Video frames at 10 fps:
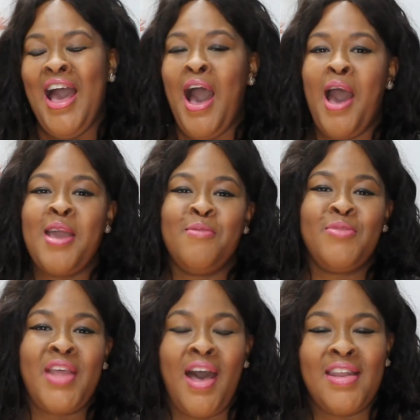I am
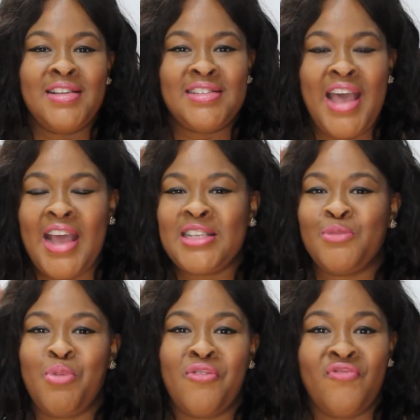not a tax
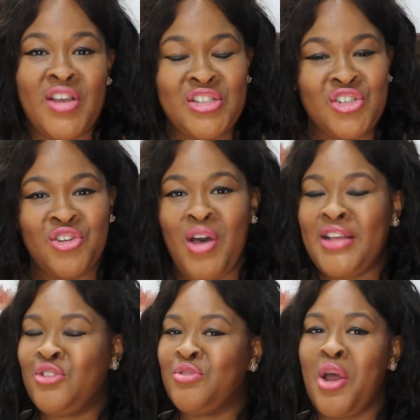professional. I
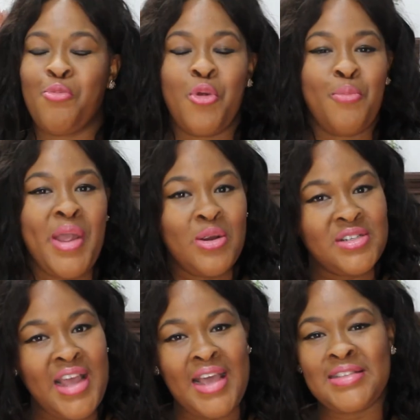do not prepare
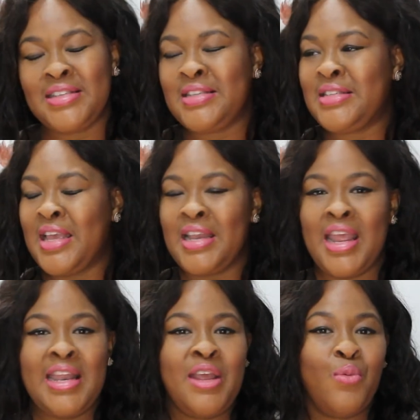taxes in
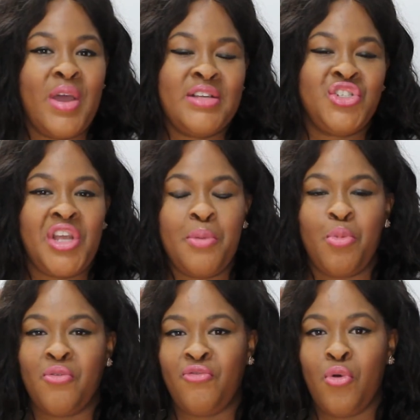any way, shape,
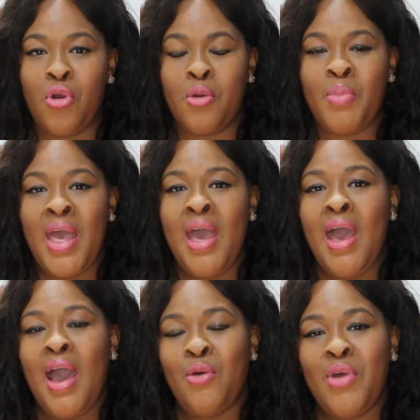or form.
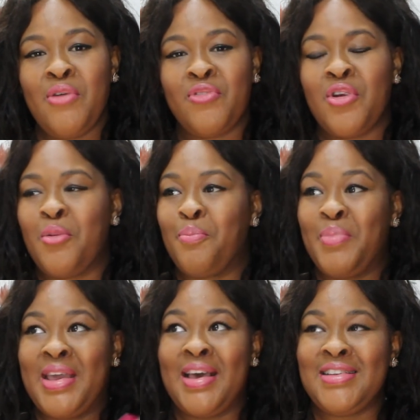However,
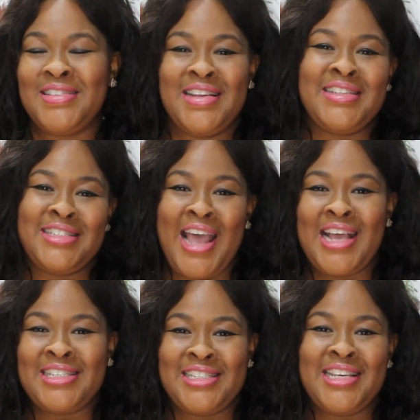because it is
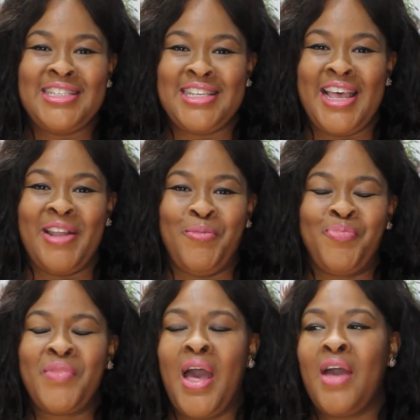tax season,
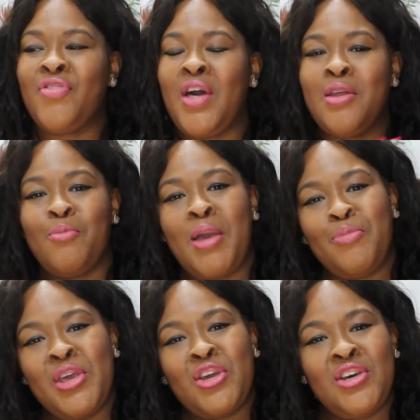I thought it might
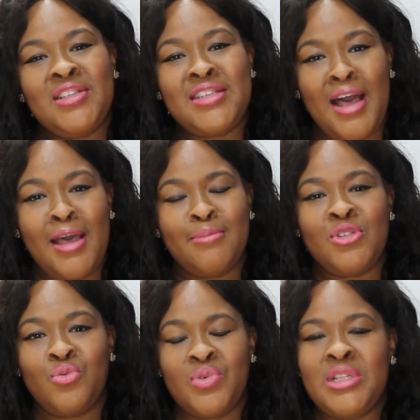be a good time
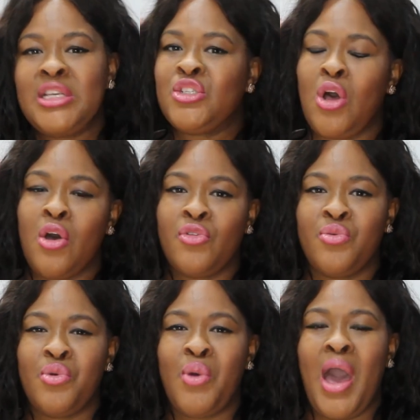to really talk
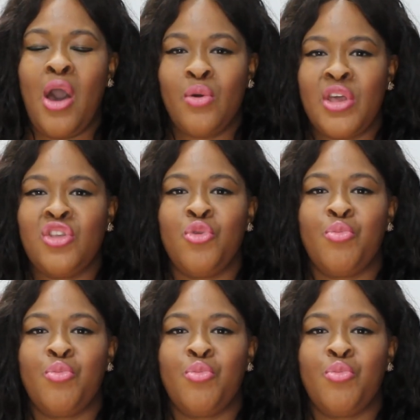through how can you